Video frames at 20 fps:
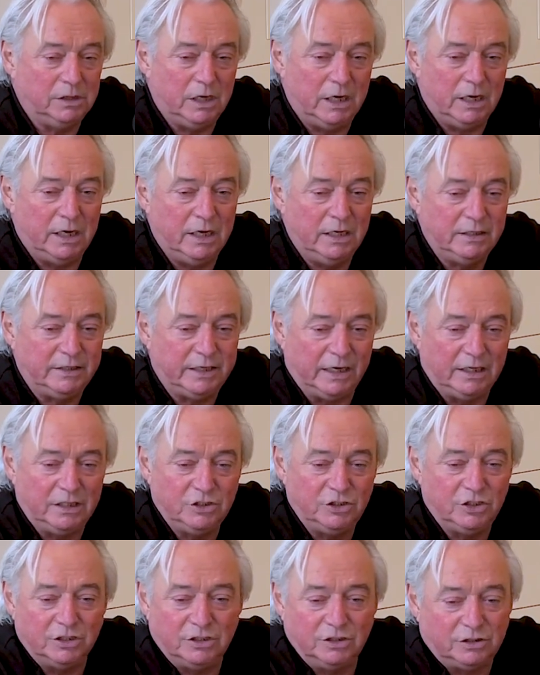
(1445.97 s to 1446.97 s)

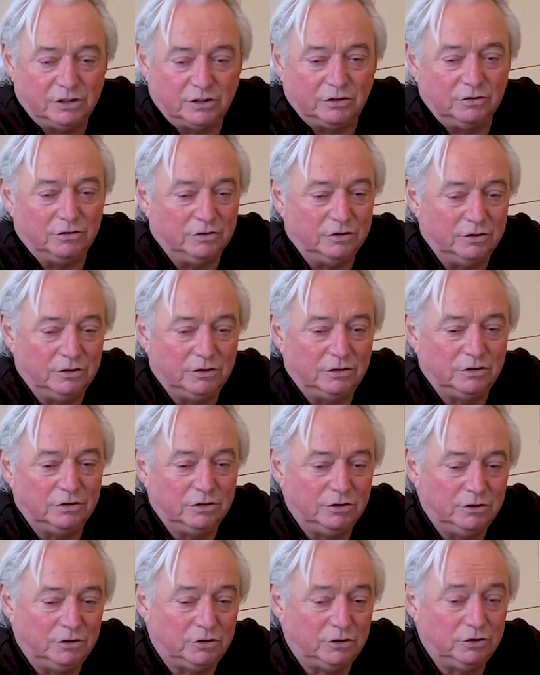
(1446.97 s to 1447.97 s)
intelligence, or
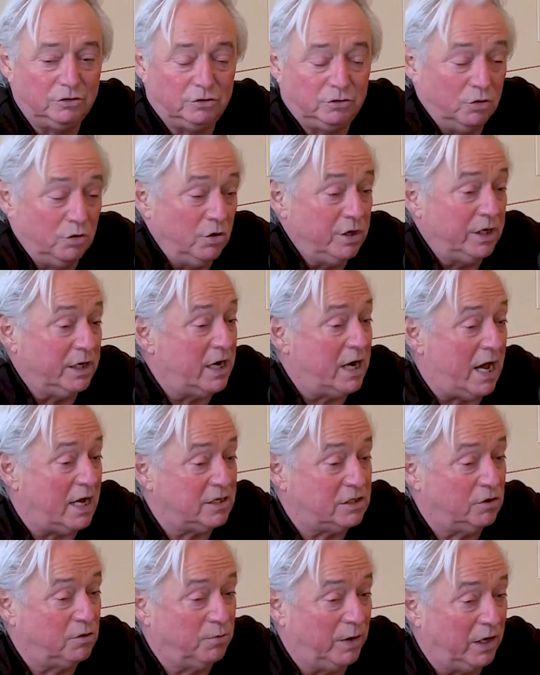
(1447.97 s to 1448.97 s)
to
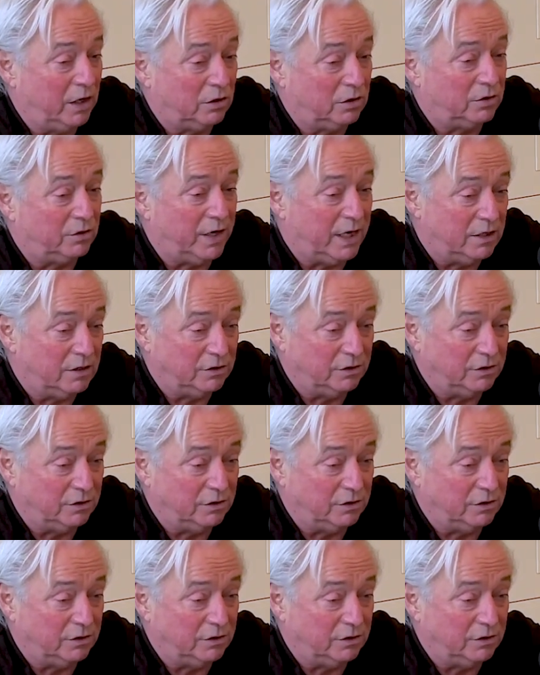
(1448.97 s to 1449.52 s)
organize it well around